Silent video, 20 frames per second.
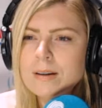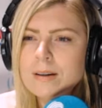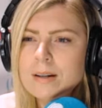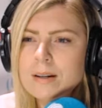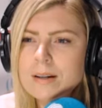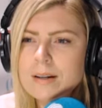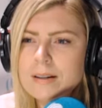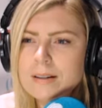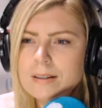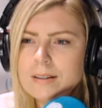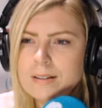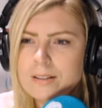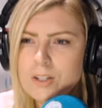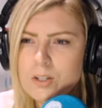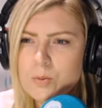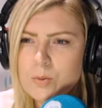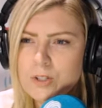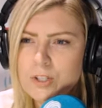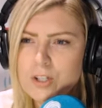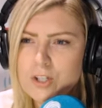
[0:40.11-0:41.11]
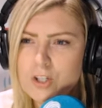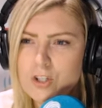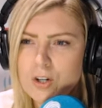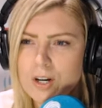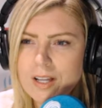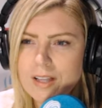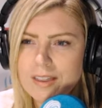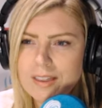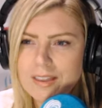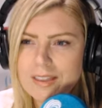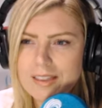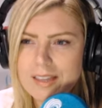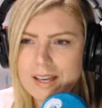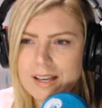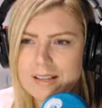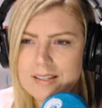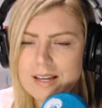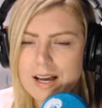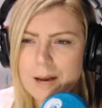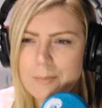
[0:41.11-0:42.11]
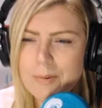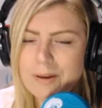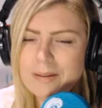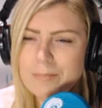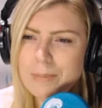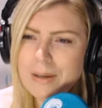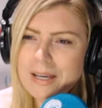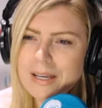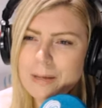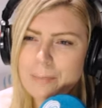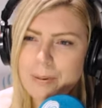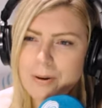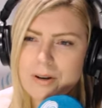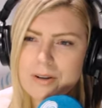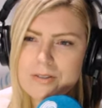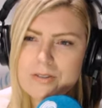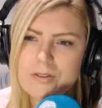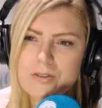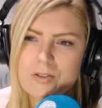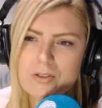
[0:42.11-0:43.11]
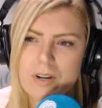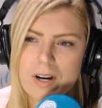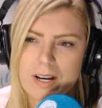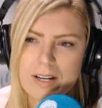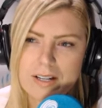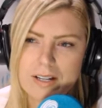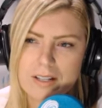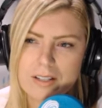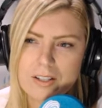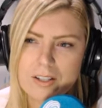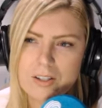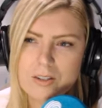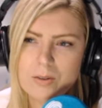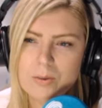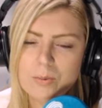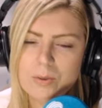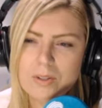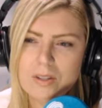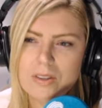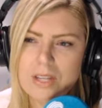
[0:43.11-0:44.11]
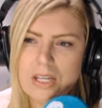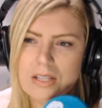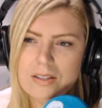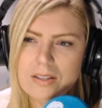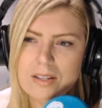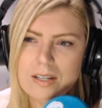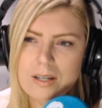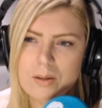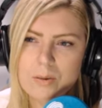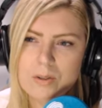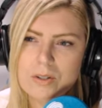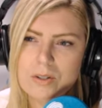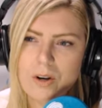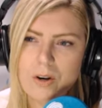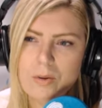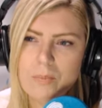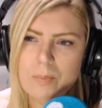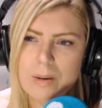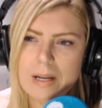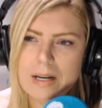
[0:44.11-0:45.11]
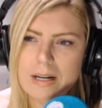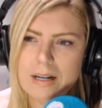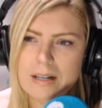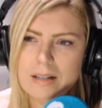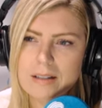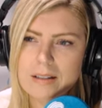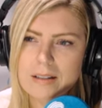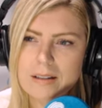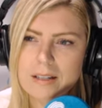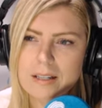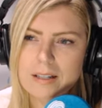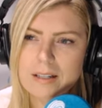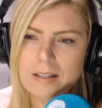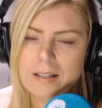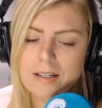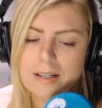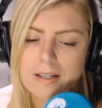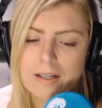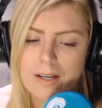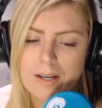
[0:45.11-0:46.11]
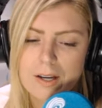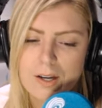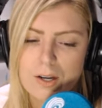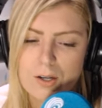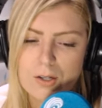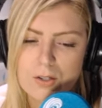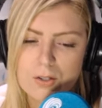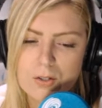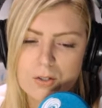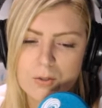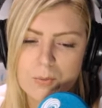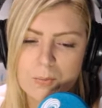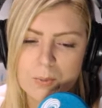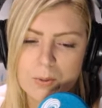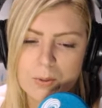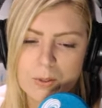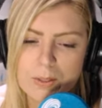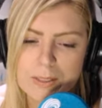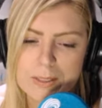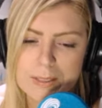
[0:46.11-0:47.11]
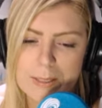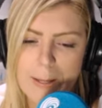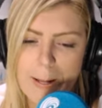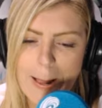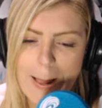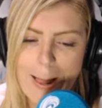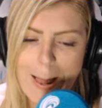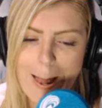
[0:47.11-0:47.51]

Yeah, just wanted to strengthen things up. And mm. being a personal trainer, you would think that he would know better than to put